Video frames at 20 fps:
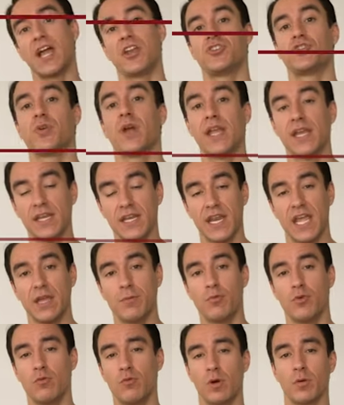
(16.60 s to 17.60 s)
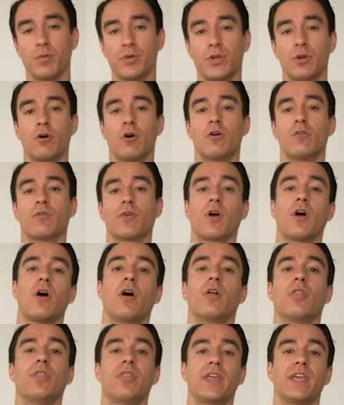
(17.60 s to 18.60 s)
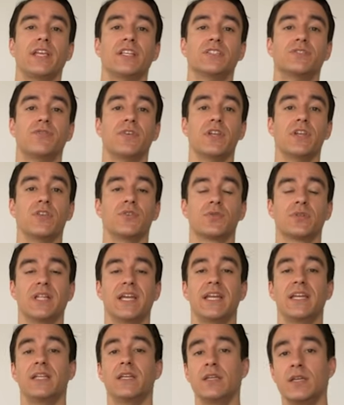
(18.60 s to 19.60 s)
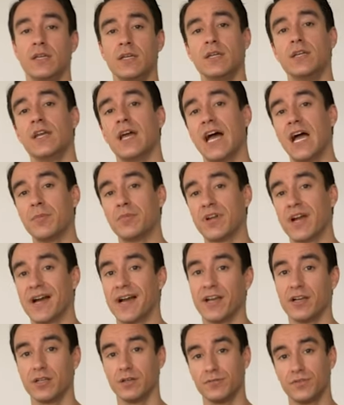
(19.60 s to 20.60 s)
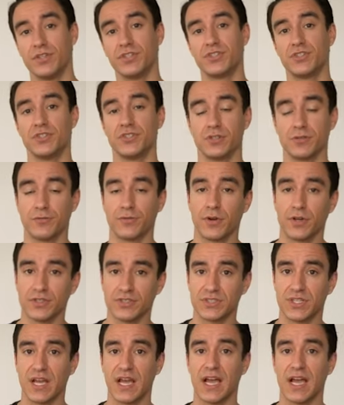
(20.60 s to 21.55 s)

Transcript: at Train And Able, where we go over all things fitness related. I'm Kyle. If this is your first